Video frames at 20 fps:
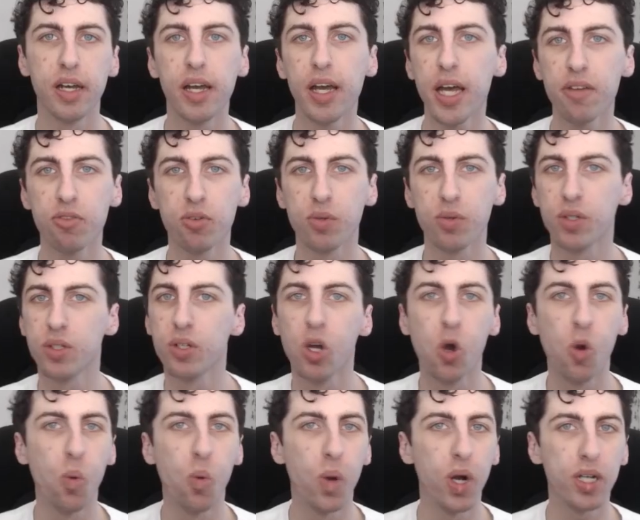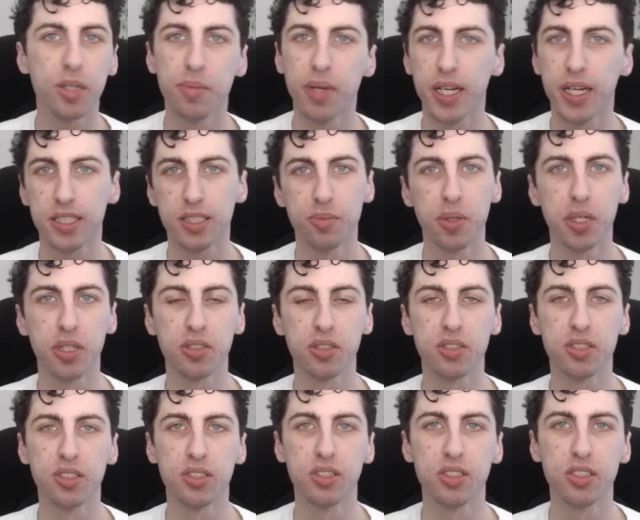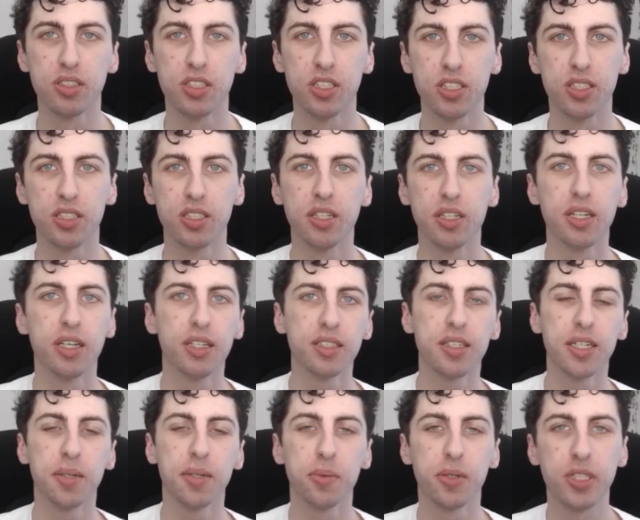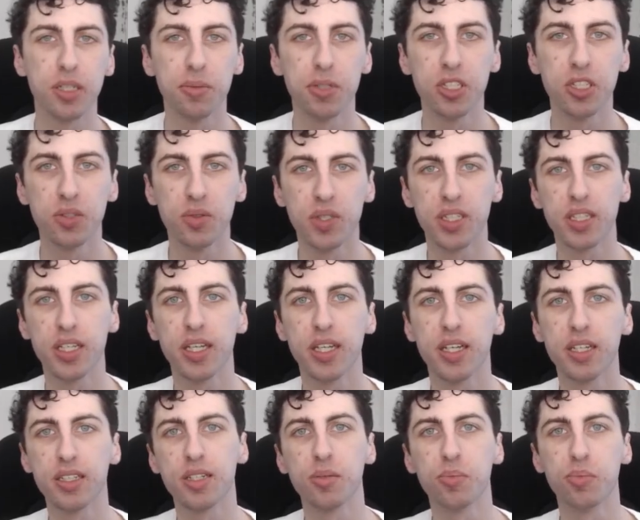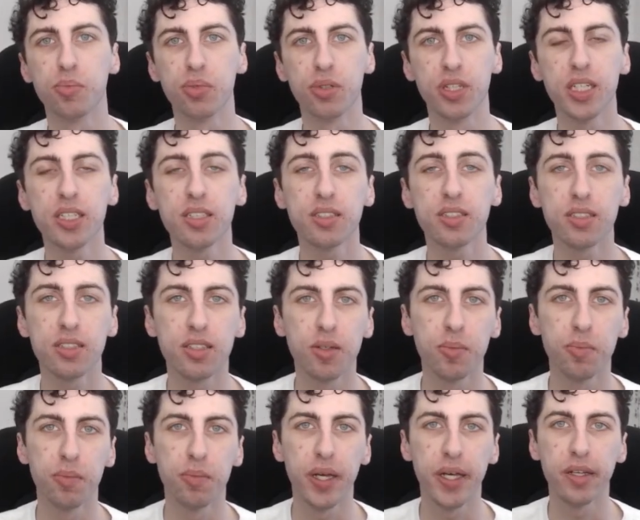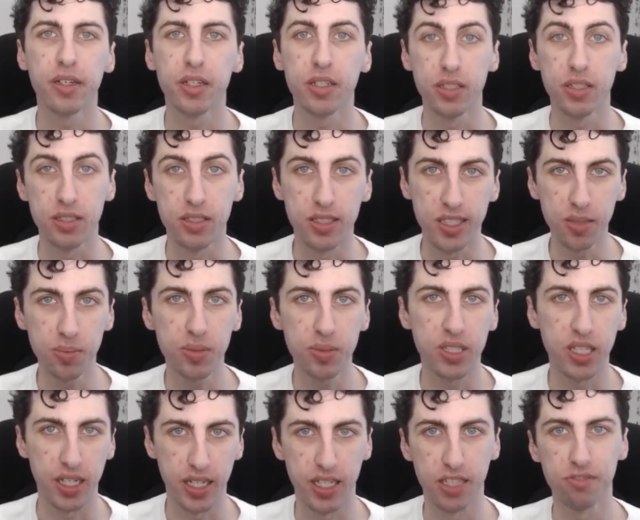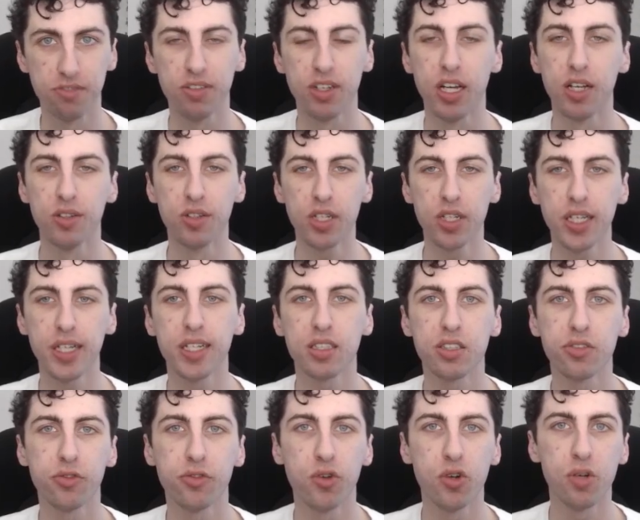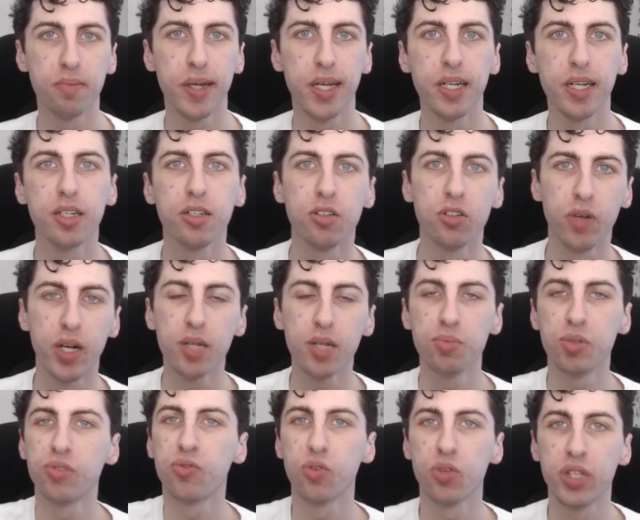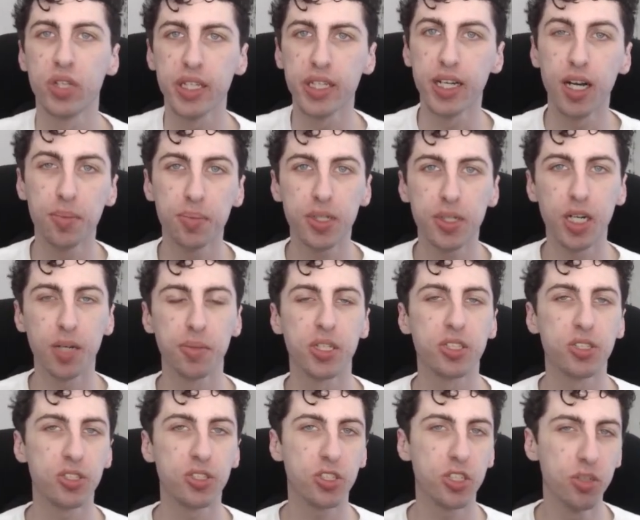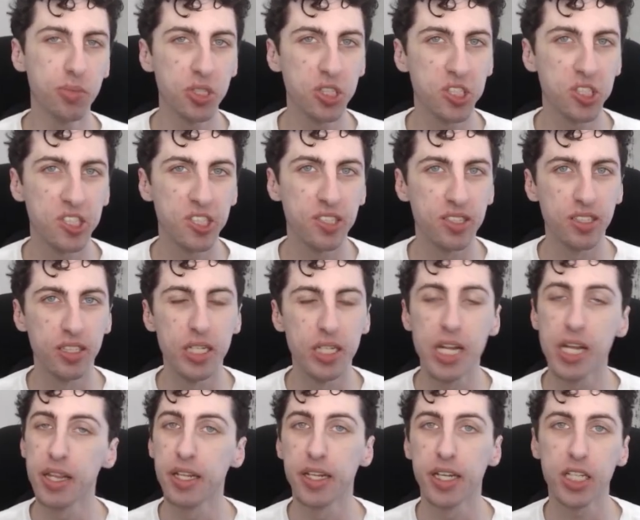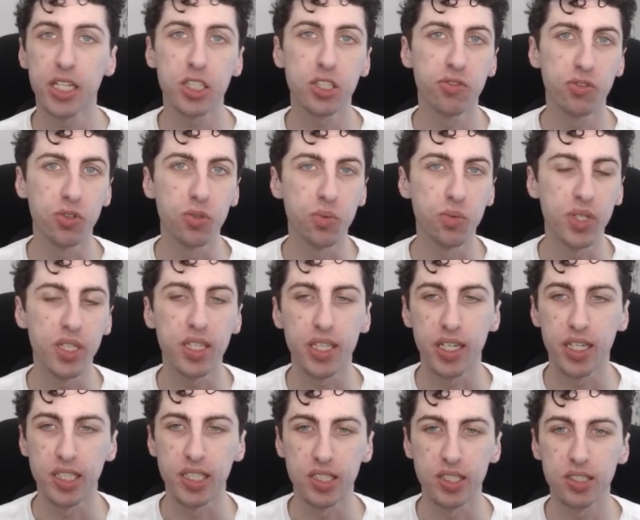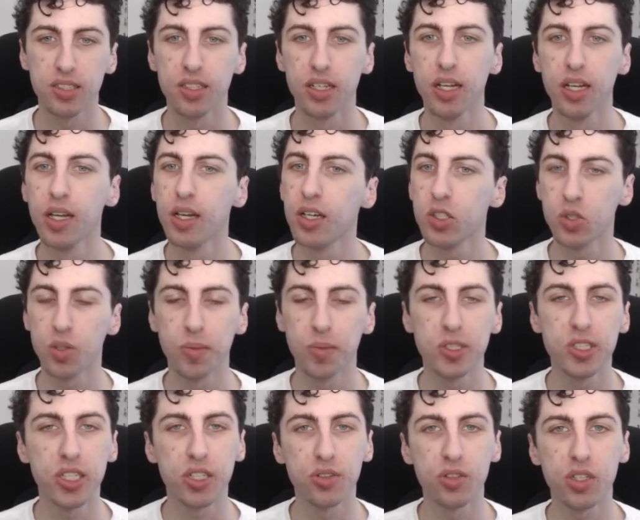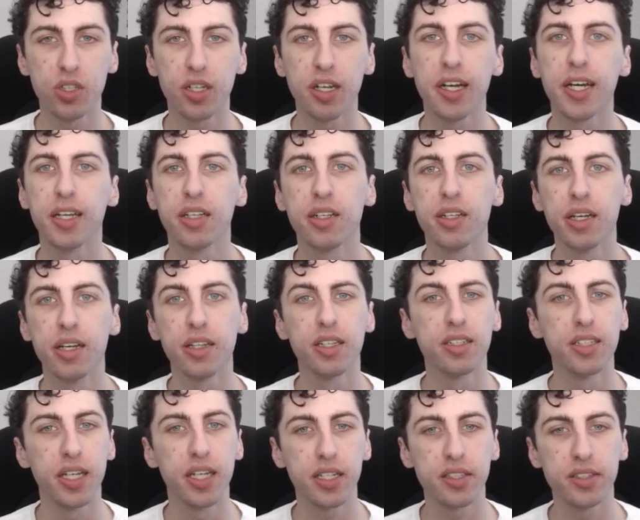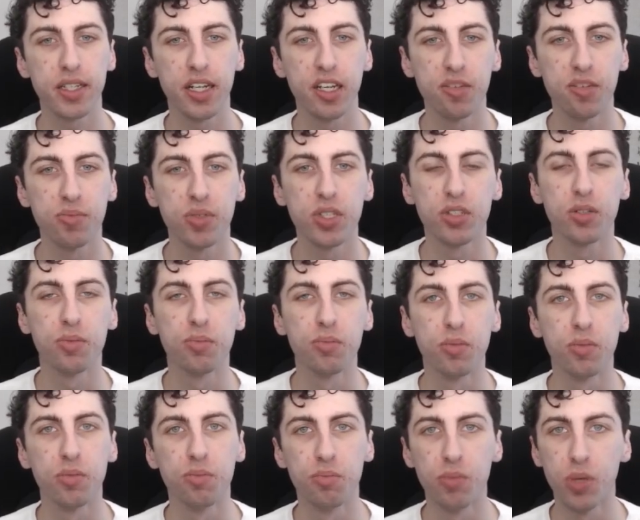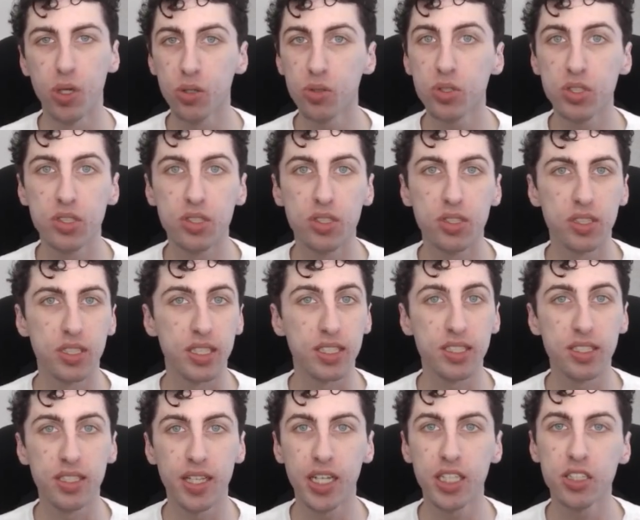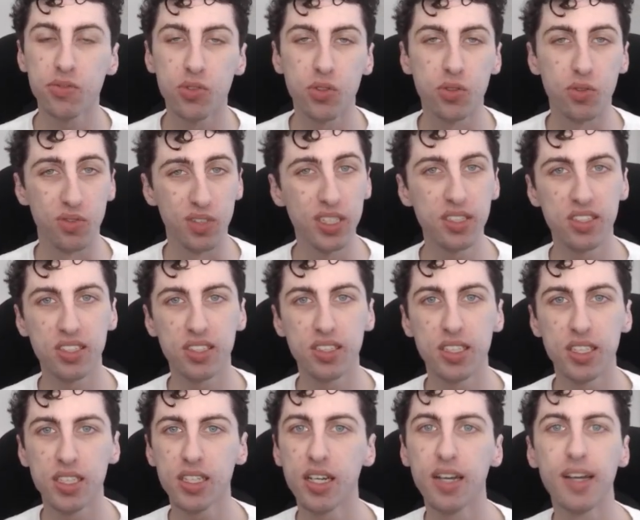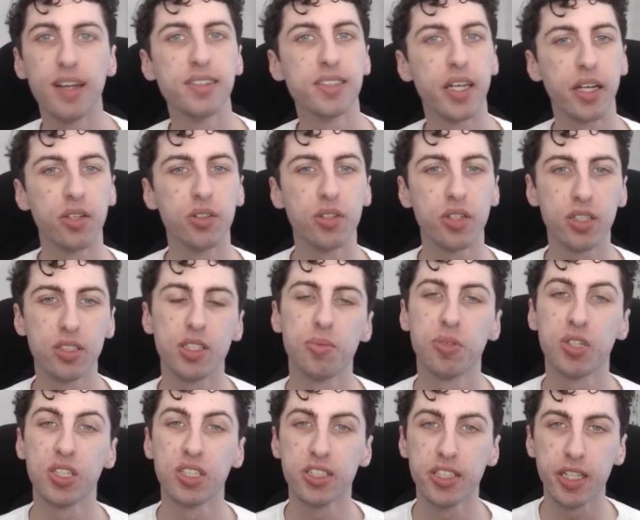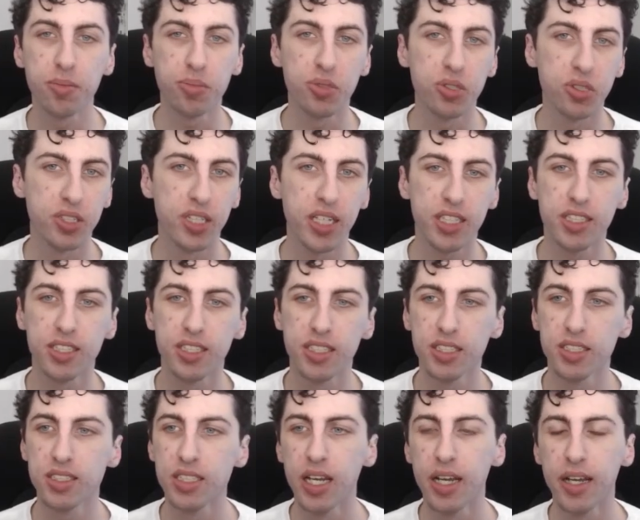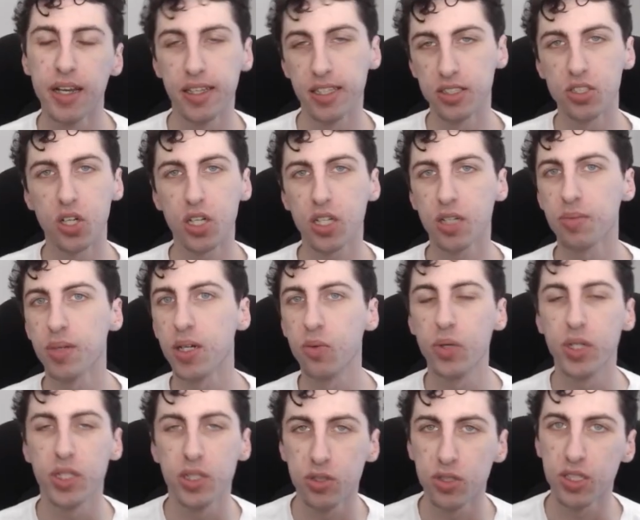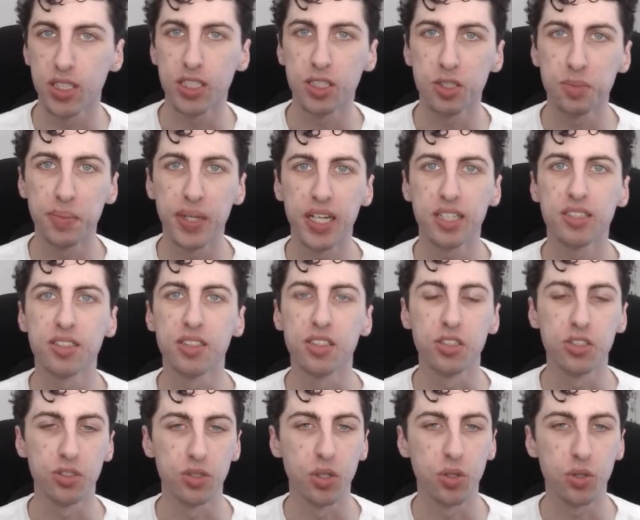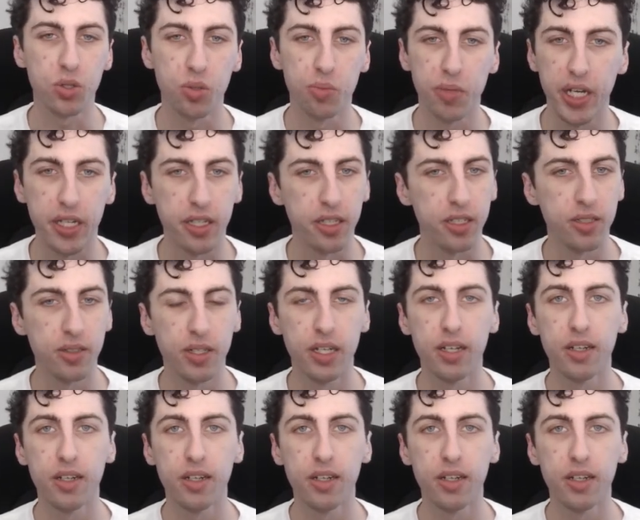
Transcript: Hey everyone, welcome back to bageltcg. Today we're going to be doing a Blitz meta deep dive, looking at the format right before the upcoming Skirmish season in the next few weekends. So I'm going to take a look at the decks that have been most successful recently, take a look at some example deck lists, and then talk about what you should expect in your local meta.